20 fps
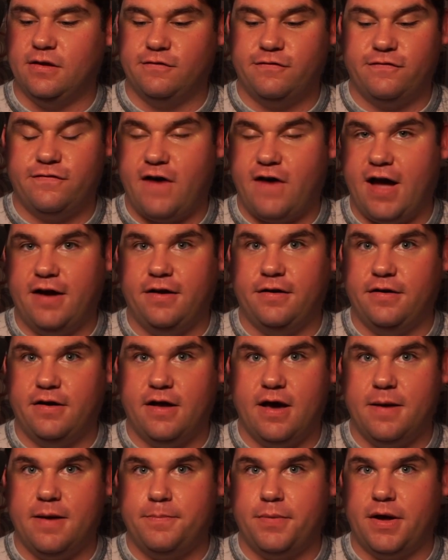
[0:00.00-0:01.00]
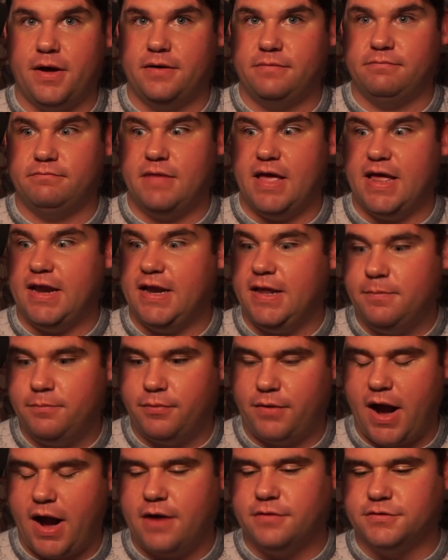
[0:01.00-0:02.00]
fire it up on any
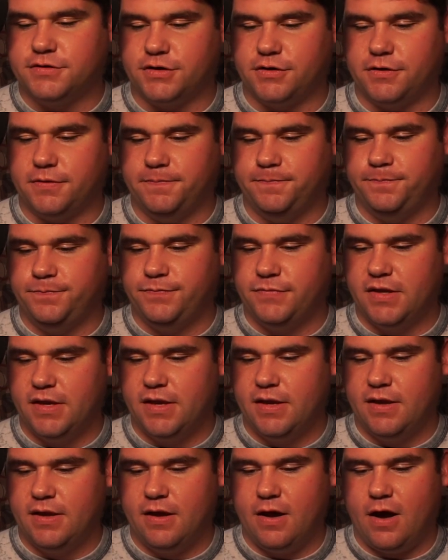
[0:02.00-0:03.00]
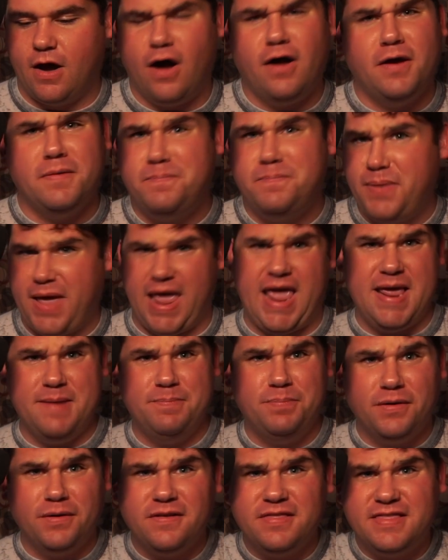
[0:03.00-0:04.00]
browser. On
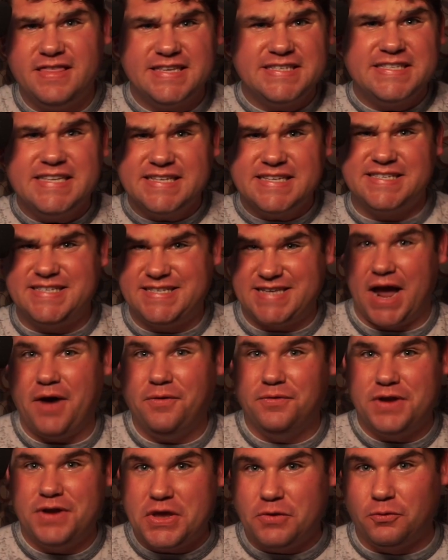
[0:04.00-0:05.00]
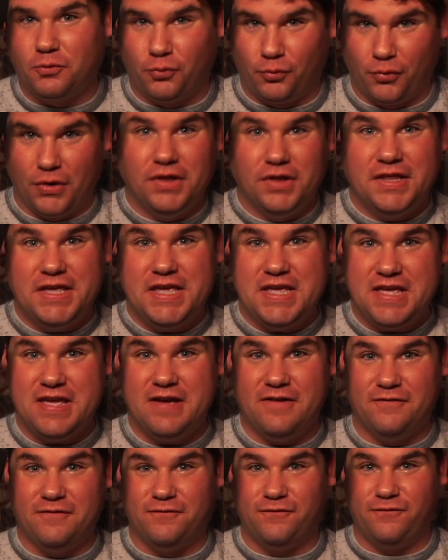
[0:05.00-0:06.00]
paper, this is sounding really
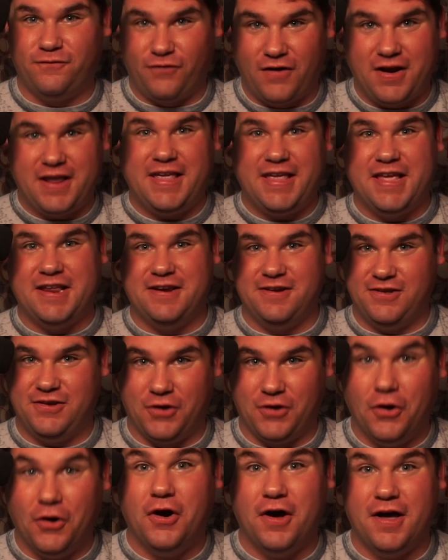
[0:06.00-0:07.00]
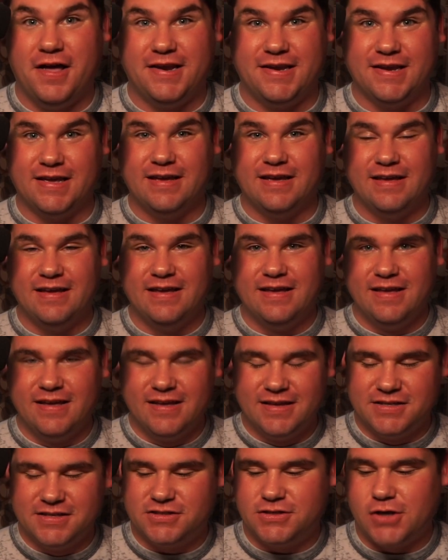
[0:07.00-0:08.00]
freaking good.
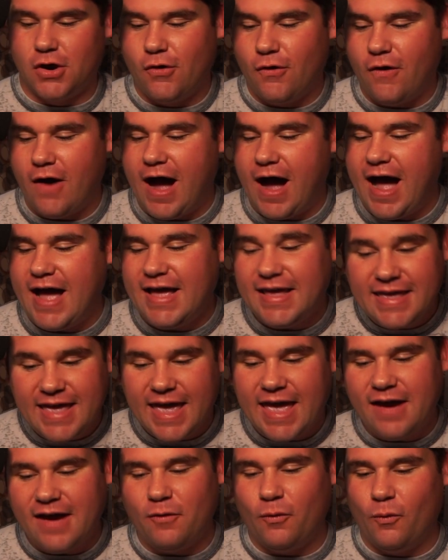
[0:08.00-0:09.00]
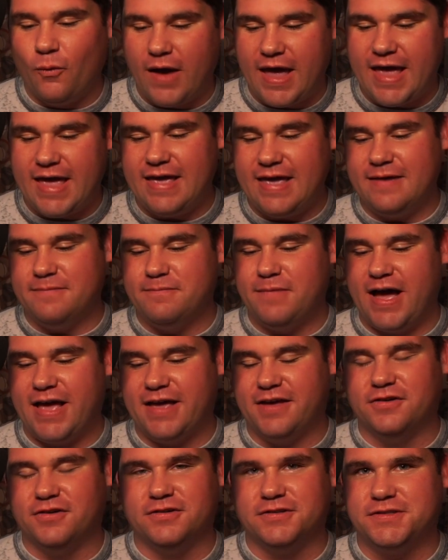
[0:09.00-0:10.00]
So I can't wait,
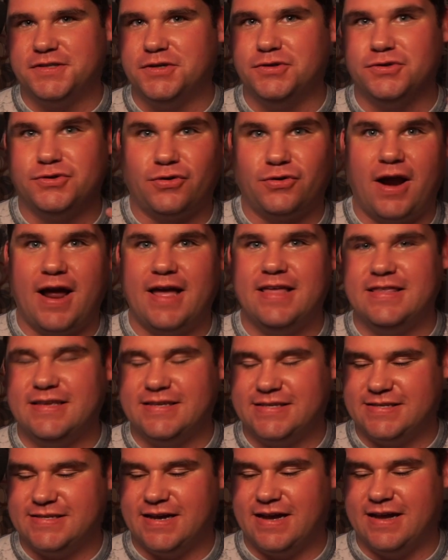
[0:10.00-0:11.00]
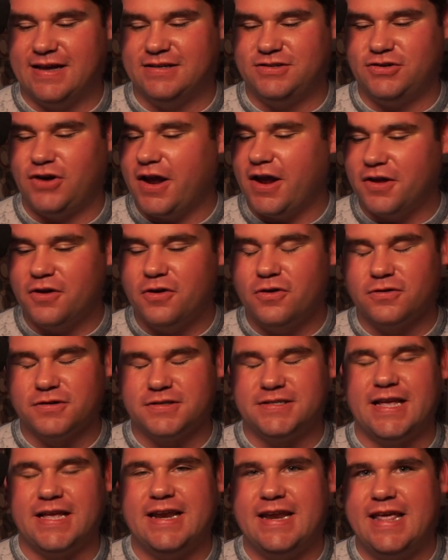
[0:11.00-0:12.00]
Michael, to try this, try Google
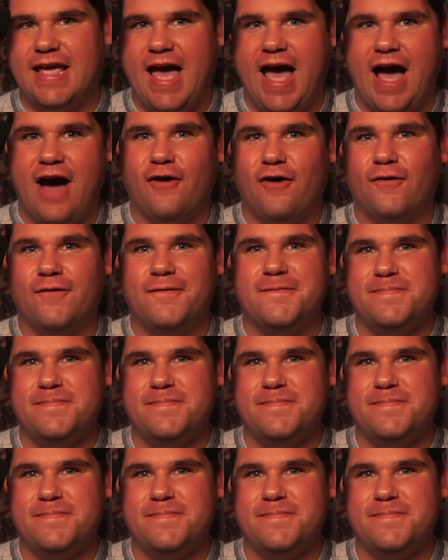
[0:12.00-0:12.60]
Stadia out